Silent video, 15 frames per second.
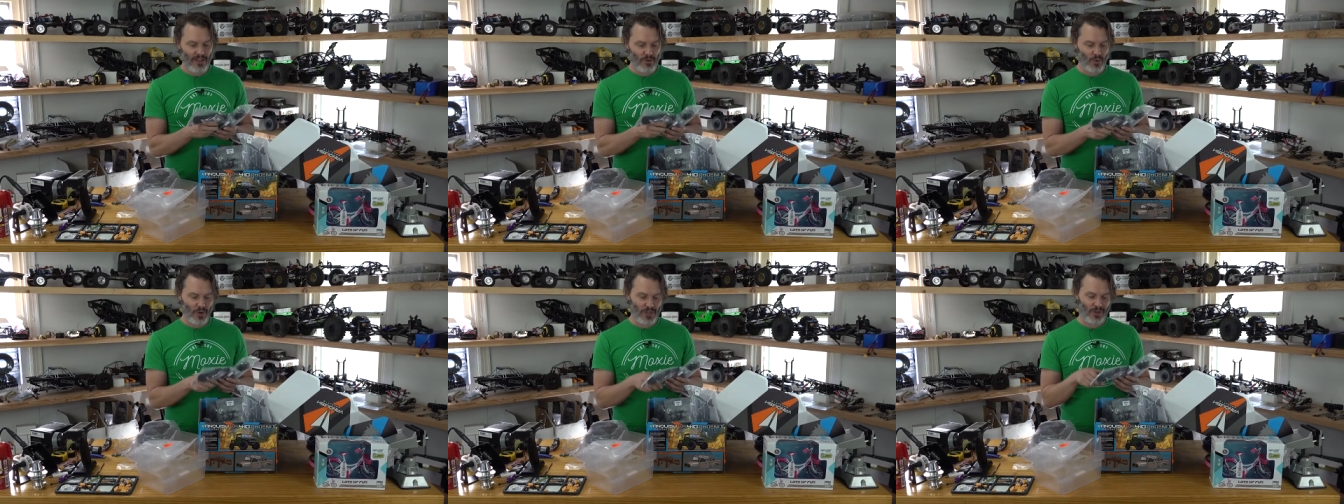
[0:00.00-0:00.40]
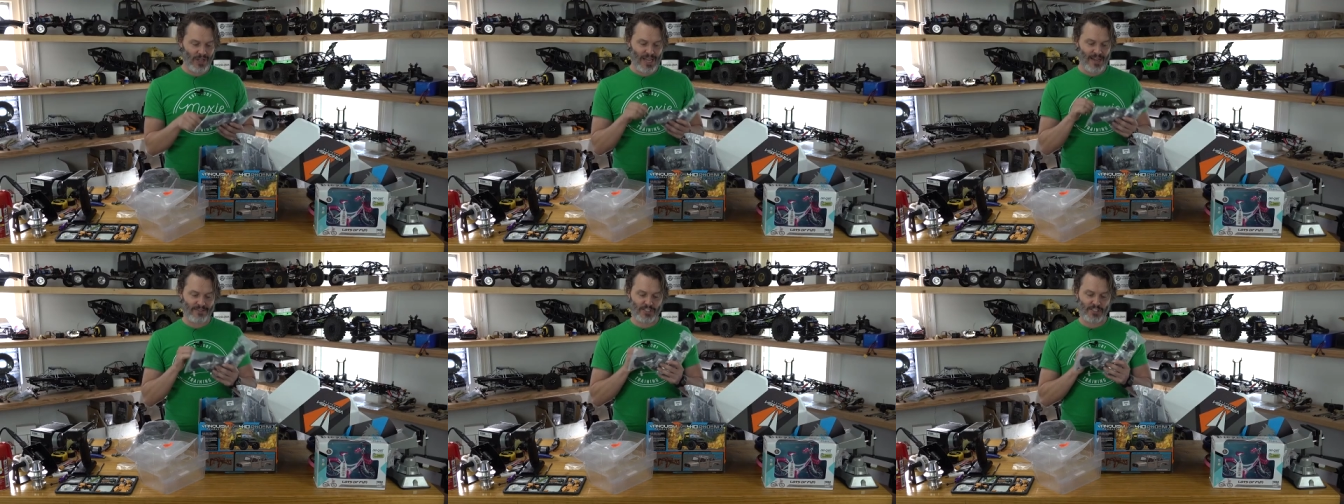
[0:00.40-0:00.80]
then what you'll
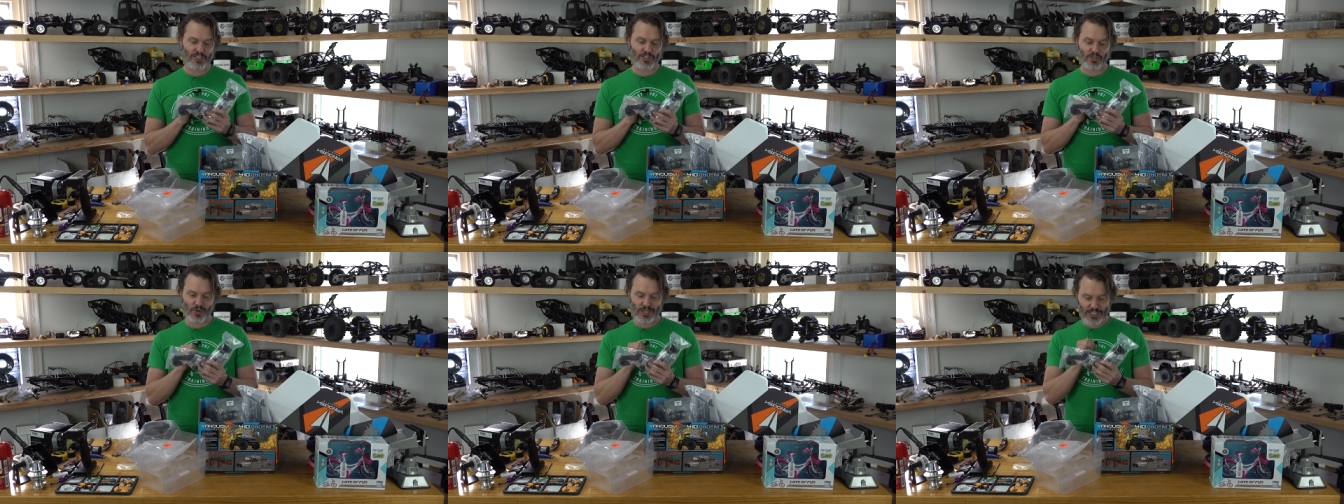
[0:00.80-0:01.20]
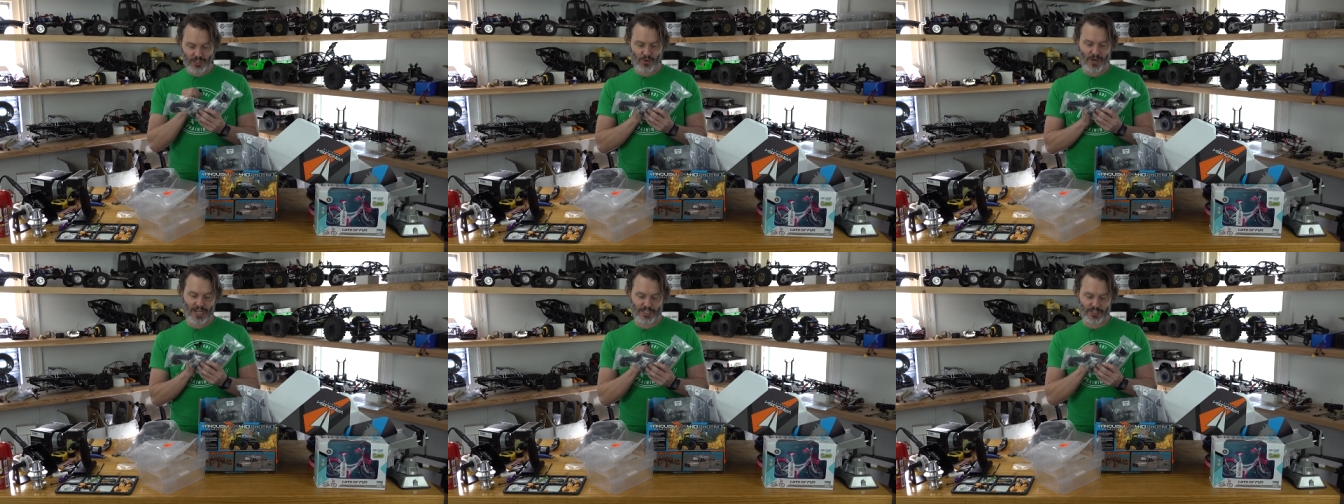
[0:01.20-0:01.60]
have is a
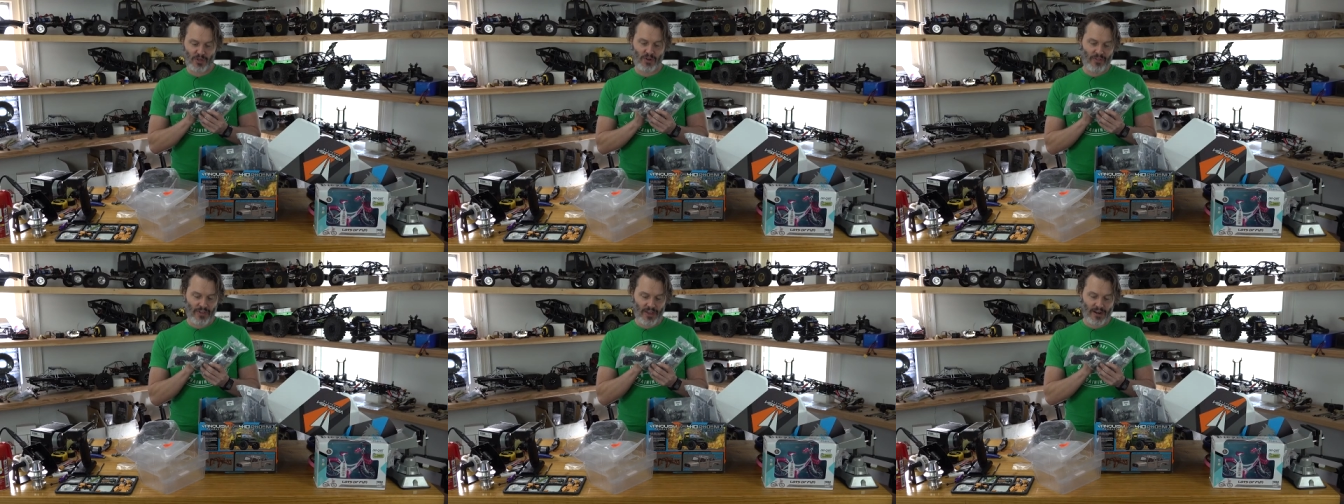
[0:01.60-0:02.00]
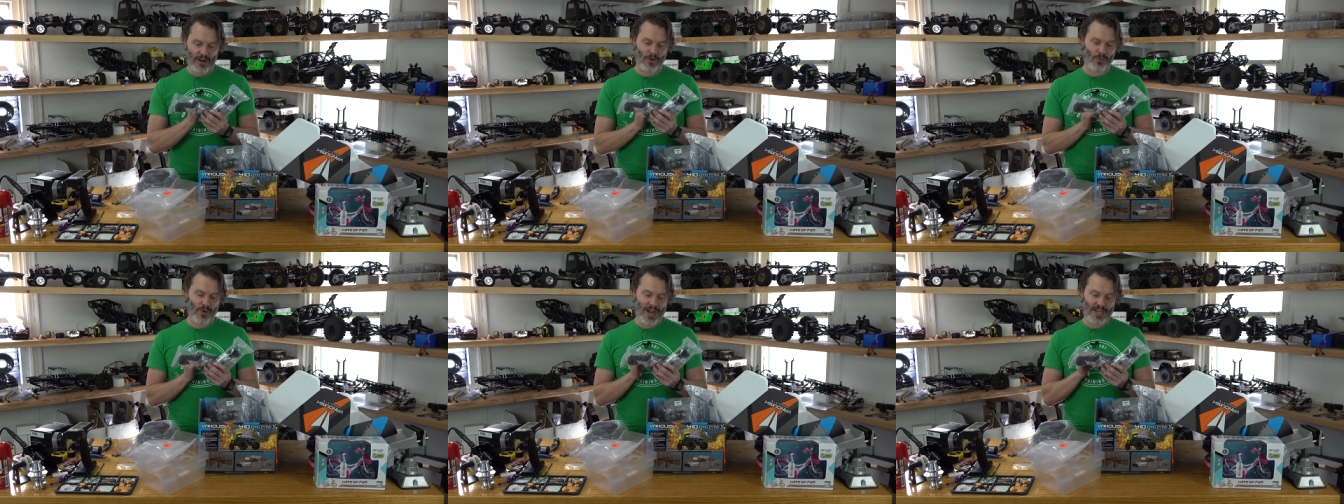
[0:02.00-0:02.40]
stress riser that
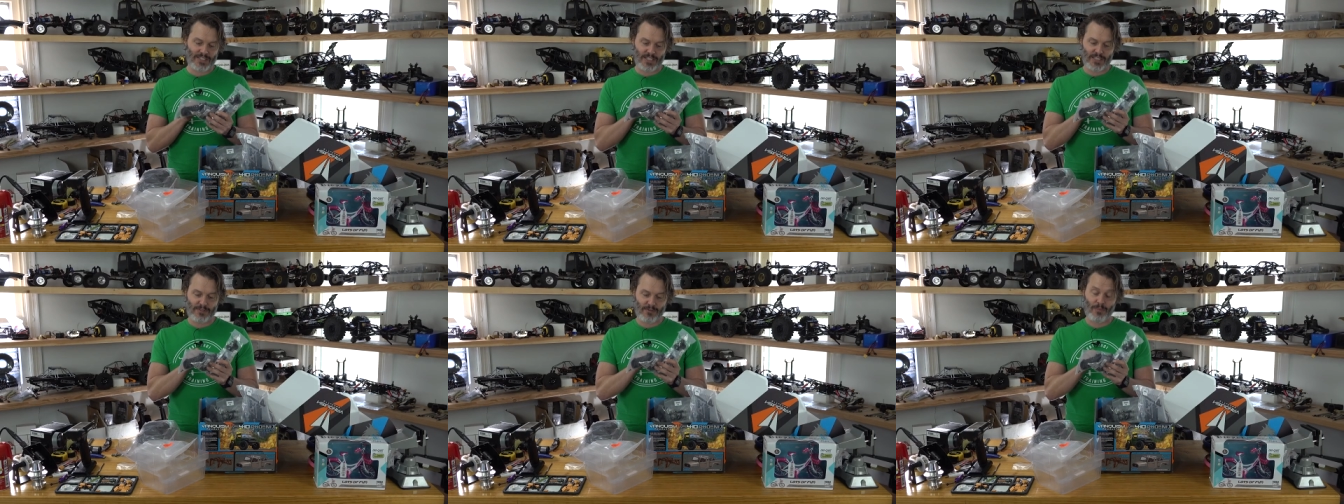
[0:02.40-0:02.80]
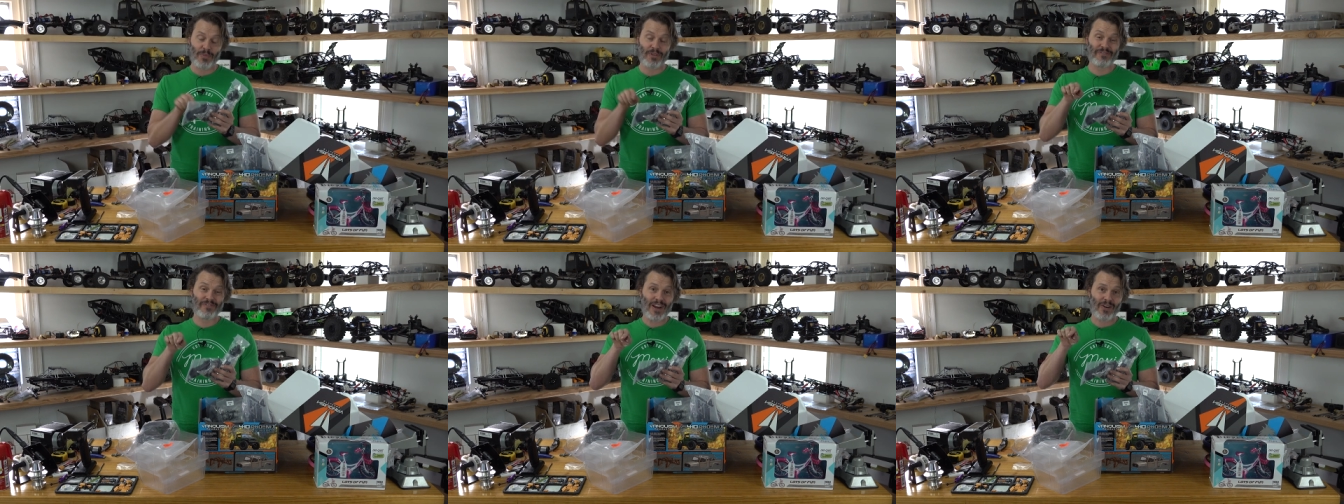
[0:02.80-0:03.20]
arises
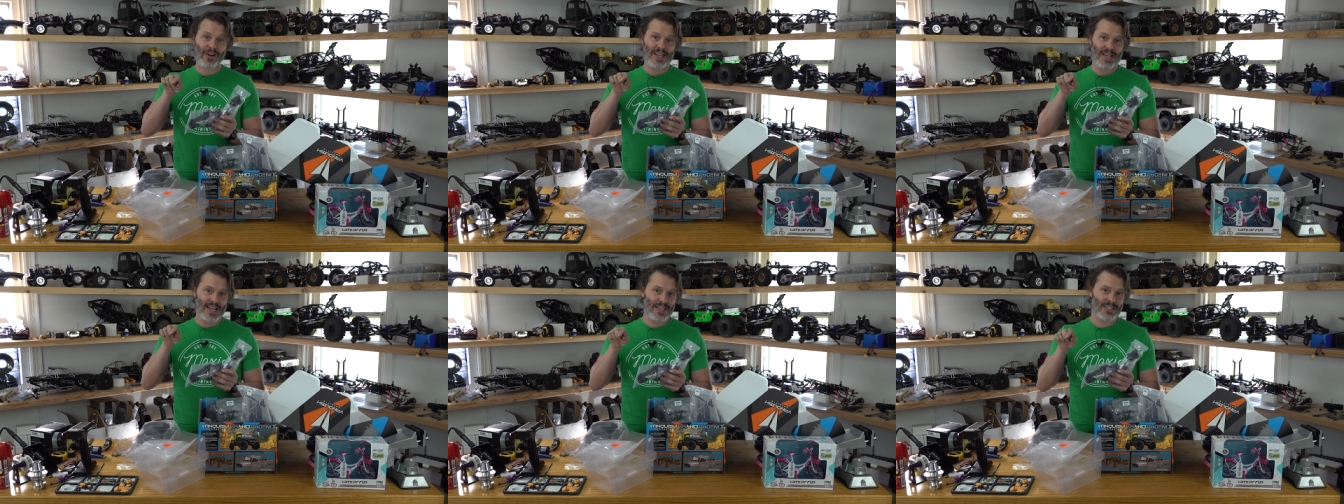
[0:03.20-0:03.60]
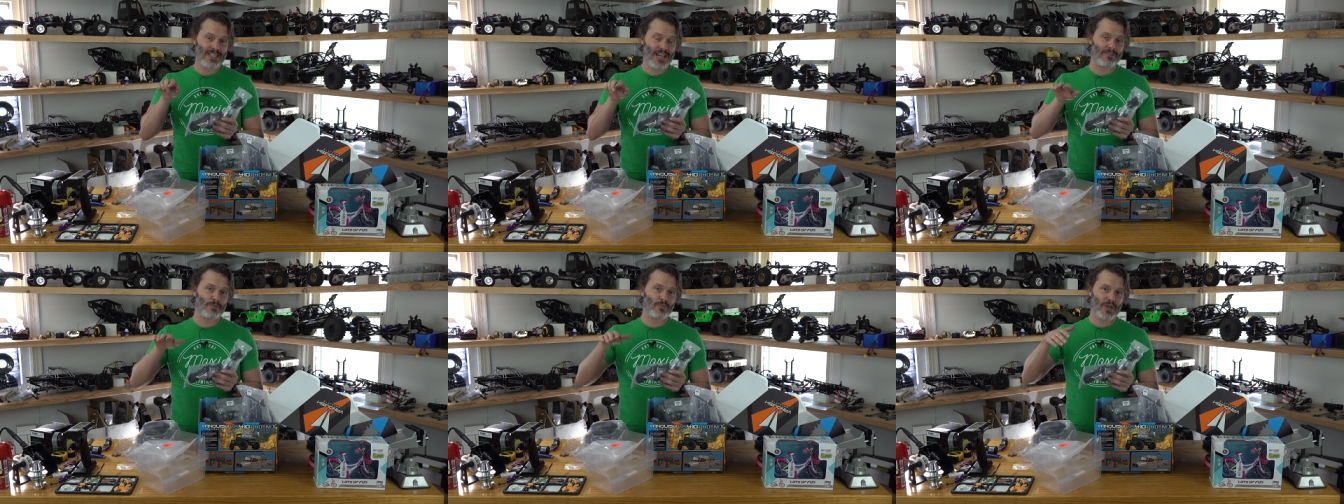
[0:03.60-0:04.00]
from the very end
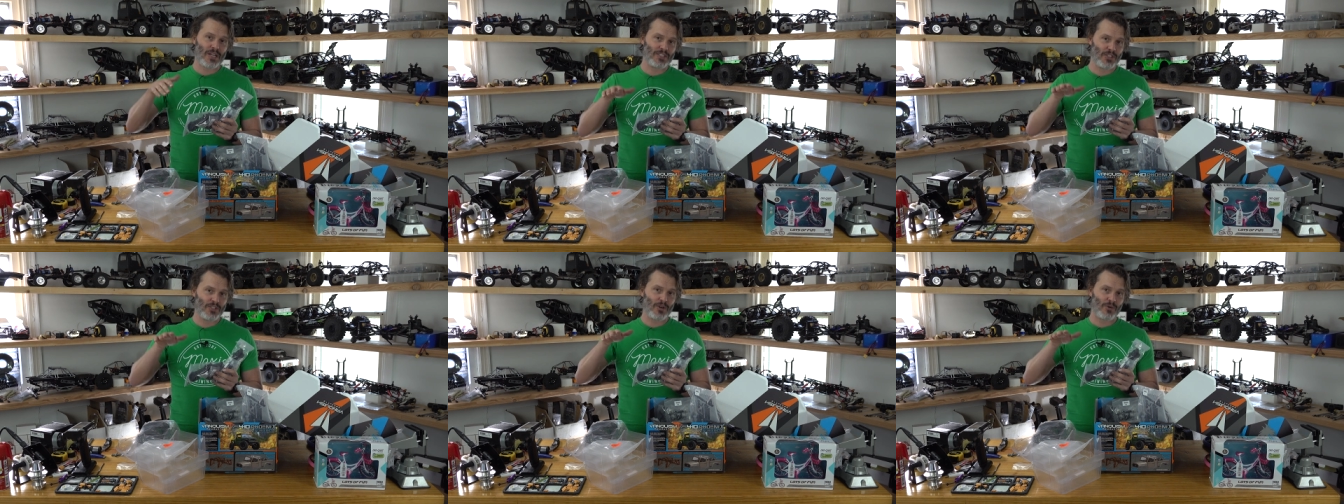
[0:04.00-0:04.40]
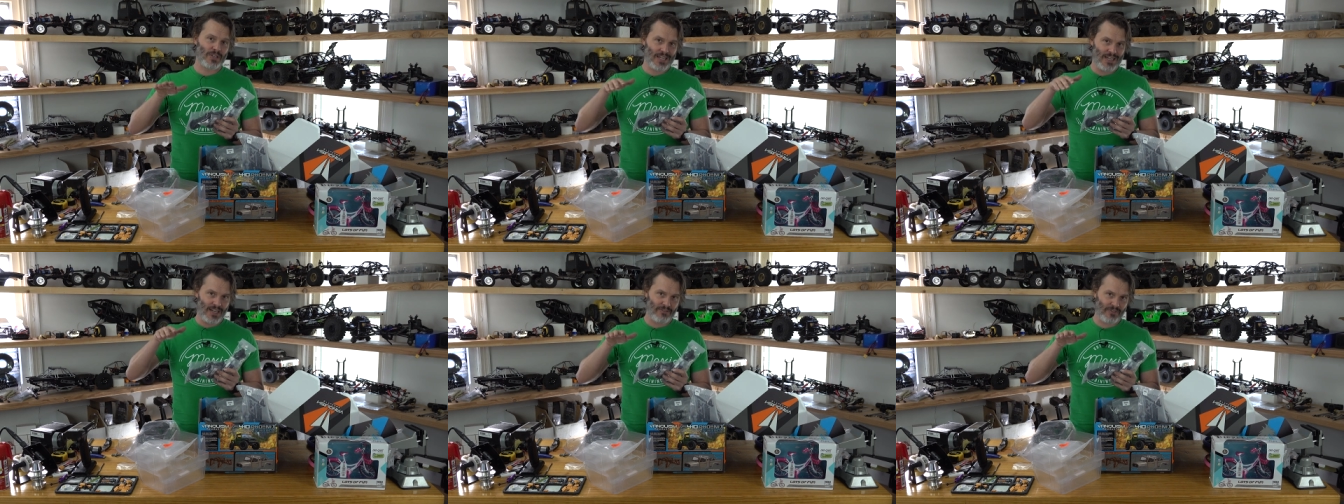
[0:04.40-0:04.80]
of it because you don't
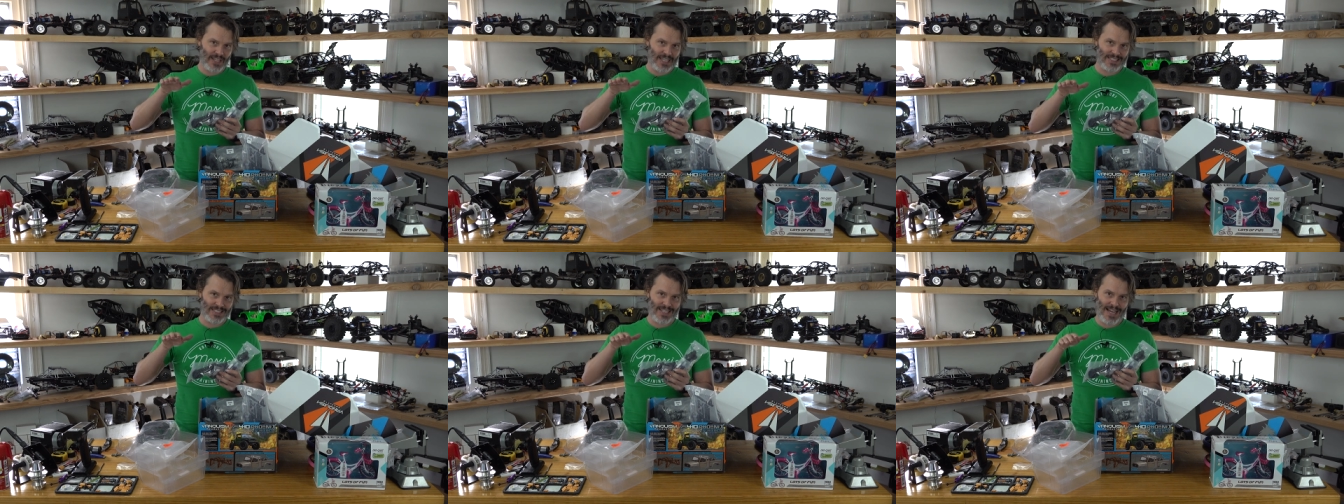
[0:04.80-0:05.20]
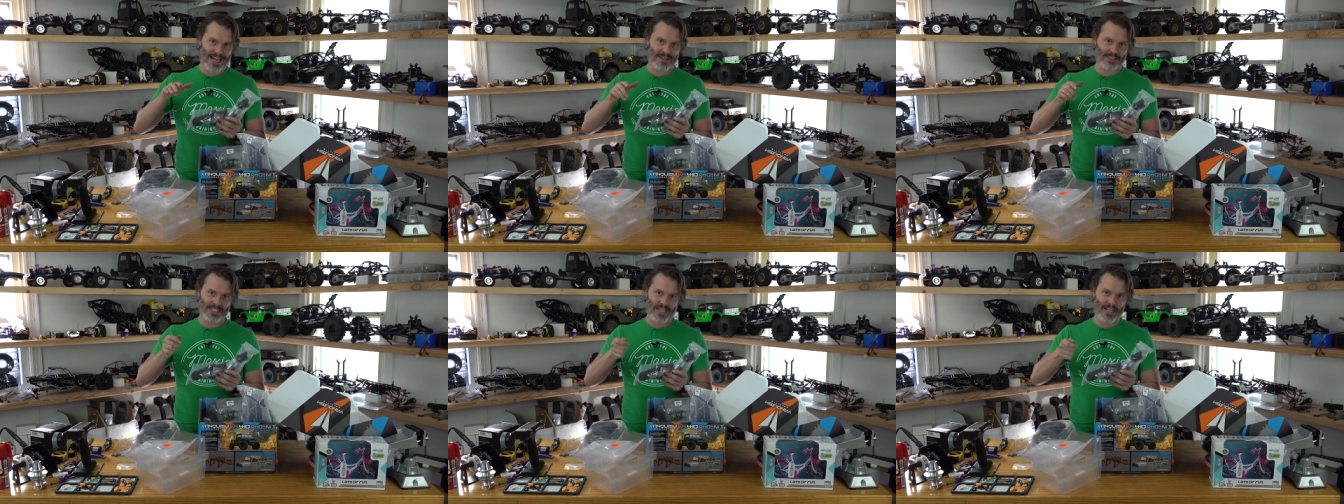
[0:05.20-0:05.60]
get any flex in the
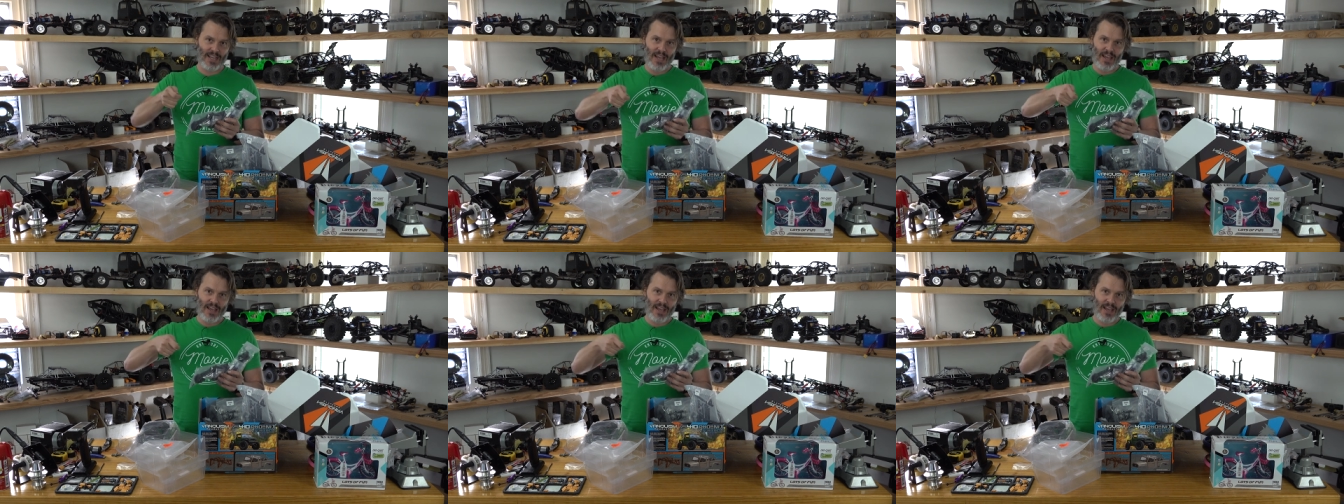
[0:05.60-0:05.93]
housing